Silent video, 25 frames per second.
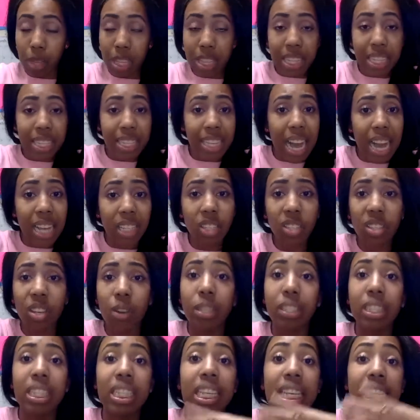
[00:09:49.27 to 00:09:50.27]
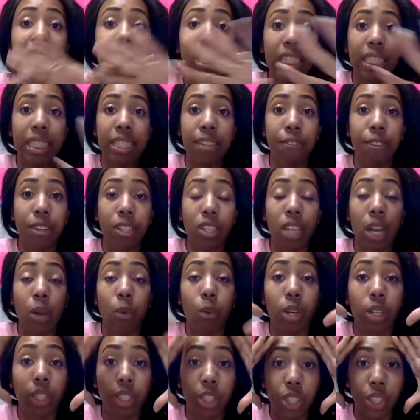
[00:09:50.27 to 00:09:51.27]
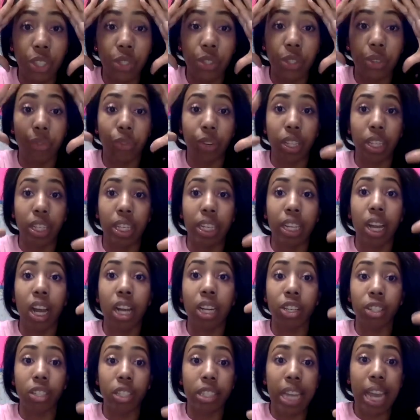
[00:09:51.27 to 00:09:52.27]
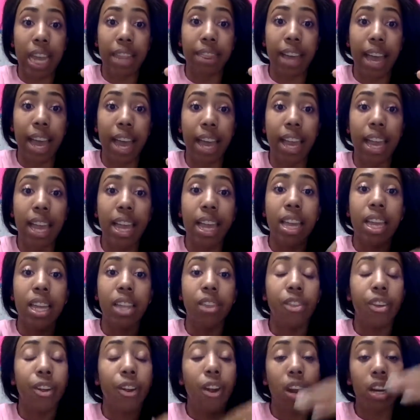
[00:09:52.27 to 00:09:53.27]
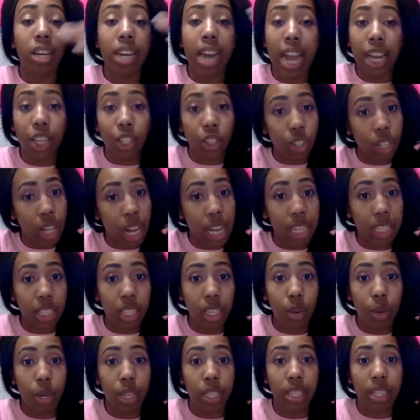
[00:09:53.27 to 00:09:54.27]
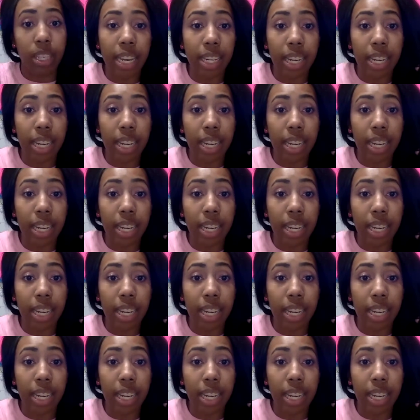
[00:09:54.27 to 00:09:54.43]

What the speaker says: these consequences can look different. So I want you to really understand that there are natural consequences.